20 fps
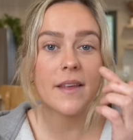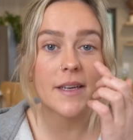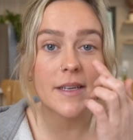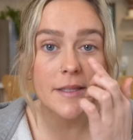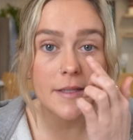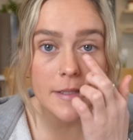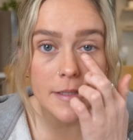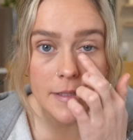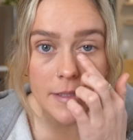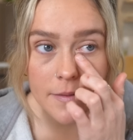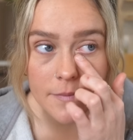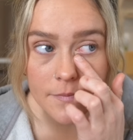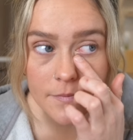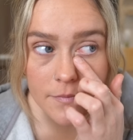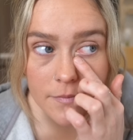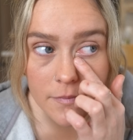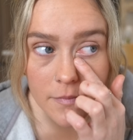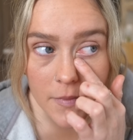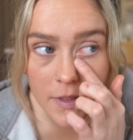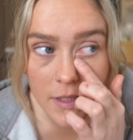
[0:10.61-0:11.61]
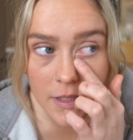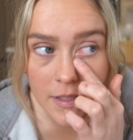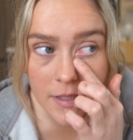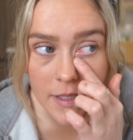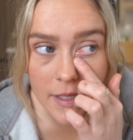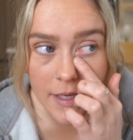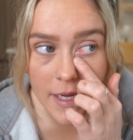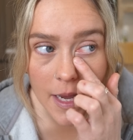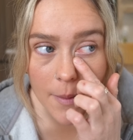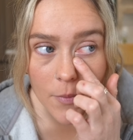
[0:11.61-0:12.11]
This is
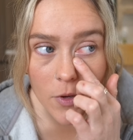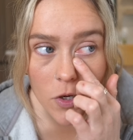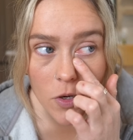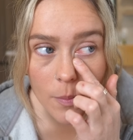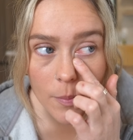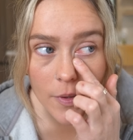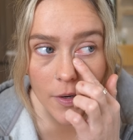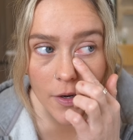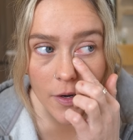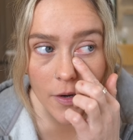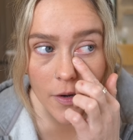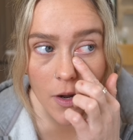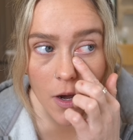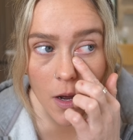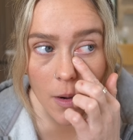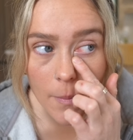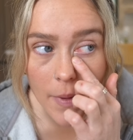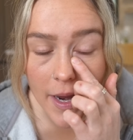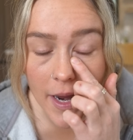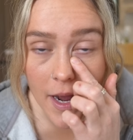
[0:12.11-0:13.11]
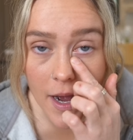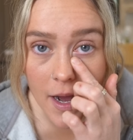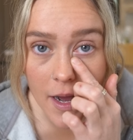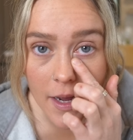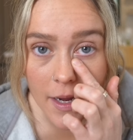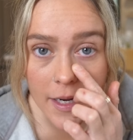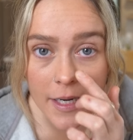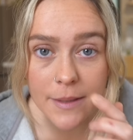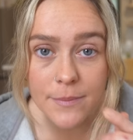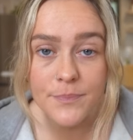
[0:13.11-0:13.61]
a chemical burn on my
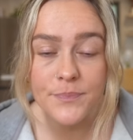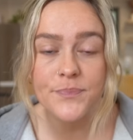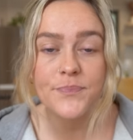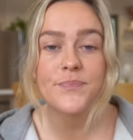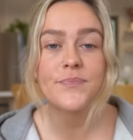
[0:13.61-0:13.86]
eye.